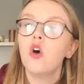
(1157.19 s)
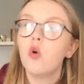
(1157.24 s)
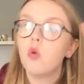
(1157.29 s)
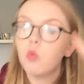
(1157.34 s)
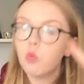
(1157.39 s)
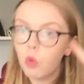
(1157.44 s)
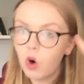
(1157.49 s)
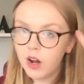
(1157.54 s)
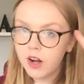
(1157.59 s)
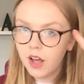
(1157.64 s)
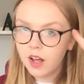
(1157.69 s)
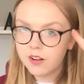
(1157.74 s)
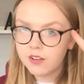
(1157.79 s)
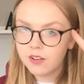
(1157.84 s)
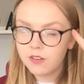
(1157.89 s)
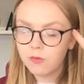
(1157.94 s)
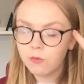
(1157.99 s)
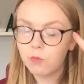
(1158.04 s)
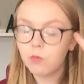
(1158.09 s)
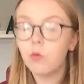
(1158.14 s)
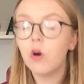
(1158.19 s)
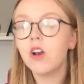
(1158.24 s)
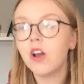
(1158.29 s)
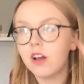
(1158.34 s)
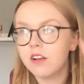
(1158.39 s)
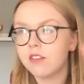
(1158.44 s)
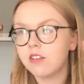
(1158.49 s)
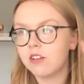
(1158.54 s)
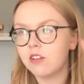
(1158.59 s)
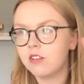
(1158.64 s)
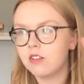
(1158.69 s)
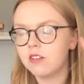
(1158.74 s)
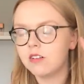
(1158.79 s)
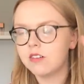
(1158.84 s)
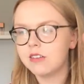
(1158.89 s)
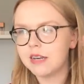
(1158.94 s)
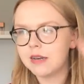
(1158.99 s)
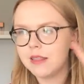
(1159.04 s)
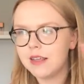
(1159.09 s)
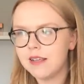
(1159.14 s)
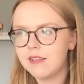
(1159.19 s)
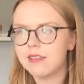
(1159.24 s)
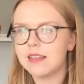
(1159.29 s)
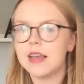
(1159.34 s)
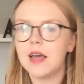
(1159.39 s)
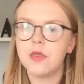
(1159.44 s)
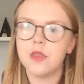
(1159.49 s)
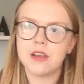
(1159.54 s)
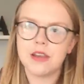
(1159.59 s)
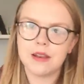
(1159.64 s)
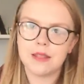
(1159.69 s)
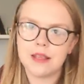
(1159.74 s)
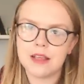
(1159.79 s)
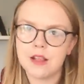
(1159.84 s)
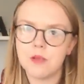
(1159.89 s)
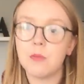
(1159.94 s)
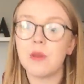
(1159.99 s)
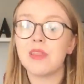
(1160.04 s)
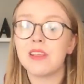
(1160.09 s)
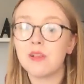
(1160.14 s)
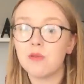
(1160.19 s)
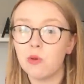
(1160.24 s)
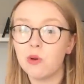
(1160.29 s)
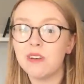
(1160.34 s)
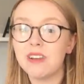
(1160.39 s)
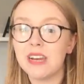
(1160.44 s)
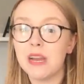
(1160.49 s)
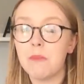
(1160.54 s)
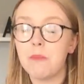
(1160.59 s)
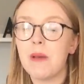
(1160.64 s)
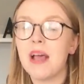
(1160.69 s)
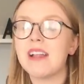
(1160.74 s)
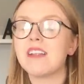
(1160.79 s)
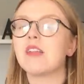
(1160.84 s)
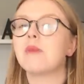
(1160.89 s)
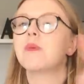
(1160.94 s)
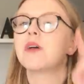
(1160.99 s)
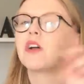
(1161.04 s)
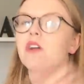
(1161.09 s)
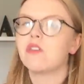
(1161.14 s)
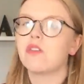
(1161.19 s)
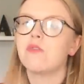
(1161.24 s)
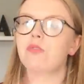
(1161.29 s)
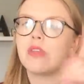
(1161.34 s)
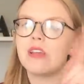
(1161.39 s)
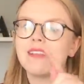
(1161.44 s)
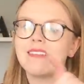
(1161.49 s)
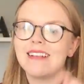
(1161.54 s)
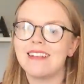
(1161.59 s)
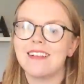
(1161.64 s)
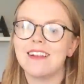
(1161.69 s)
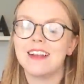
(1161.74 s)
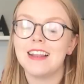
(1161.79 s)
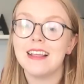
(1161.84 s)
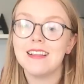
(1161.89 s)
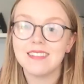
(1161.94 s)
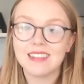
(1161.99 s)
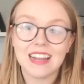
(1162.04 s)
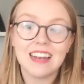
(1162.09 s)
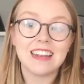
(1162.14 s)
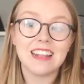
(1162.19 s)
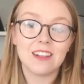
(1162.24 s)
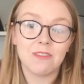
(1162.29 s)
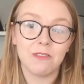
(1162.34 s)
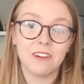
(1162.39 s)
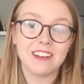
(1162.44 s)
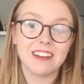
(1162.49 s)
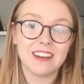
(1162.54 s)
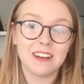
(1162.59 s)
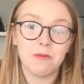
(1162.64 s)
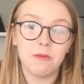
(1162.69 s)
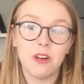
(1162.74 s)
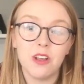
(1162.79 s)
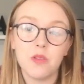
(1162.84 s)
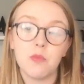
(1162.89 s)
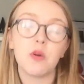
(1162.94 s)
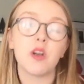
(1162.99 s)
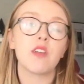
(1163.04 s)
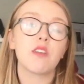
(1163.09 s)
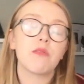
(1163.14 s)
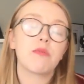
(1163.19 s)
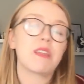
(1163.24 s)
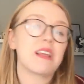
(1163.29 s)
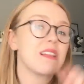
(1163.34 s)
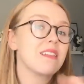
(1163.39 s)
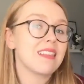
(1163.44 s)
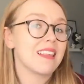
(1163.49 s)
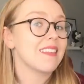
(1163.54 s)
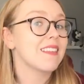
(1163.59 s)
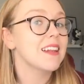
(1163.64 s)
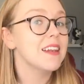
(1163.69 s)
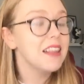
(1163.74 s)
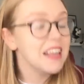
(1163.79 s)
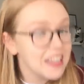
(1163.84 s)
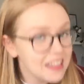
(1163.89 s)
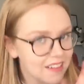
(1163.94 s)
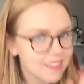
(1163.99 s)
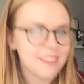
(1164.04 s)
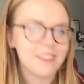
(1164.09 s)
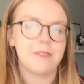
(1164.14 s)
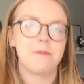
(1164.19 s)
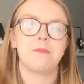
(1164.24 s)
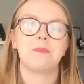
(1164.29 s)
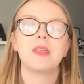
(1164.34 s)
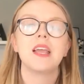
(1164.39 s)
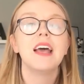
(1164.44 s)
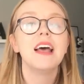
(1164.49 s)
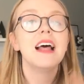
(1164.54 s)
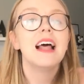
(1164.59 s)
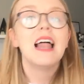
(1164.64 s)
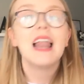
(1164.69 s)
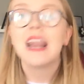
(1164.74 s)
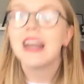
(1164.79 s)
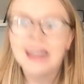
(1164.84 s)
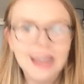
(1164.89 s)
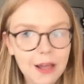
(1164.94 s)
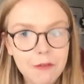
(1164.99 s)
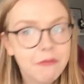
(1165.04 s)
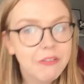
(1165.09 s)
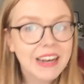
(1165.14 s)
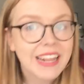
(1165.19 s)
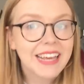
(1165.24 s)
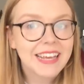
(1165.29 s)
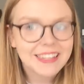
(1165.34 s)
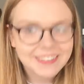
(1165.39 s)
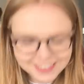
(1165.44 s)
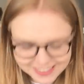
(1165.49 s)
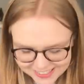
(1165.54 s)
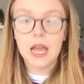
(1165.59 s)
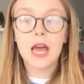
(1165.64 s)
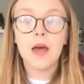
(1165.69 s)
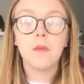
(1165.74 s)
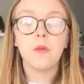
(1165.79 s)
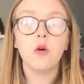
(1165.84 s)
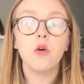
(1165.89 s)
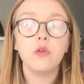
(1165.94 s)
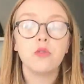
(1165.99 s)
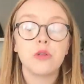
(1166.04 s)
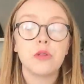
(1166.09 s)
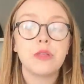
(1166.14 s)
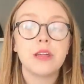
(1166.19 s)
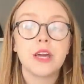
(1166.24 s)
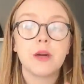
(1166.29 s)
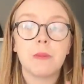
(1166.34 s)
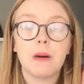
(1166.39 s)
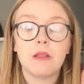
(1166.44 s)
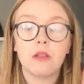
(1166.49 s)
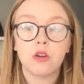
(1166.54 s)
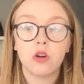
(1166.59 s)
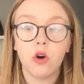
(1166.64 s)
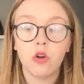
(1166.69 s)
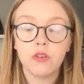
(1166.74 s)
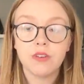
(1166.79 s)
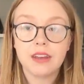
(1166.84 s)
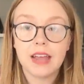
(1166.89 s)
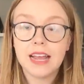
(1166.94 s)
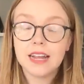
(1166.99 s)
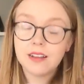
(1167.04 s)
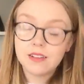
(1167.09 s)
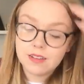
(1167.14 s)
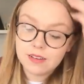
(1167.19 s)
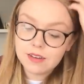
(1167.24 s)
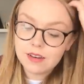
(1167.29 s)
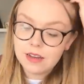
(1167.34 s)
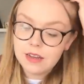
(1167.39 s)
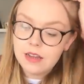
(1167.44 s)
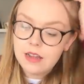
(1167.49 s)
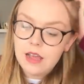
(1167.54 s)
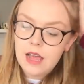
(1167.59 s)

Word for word: one article did this, the other did this, but this one did it better because of this, this and this, and this one did it worse because of this, this and this. Lovely. Also think about the context,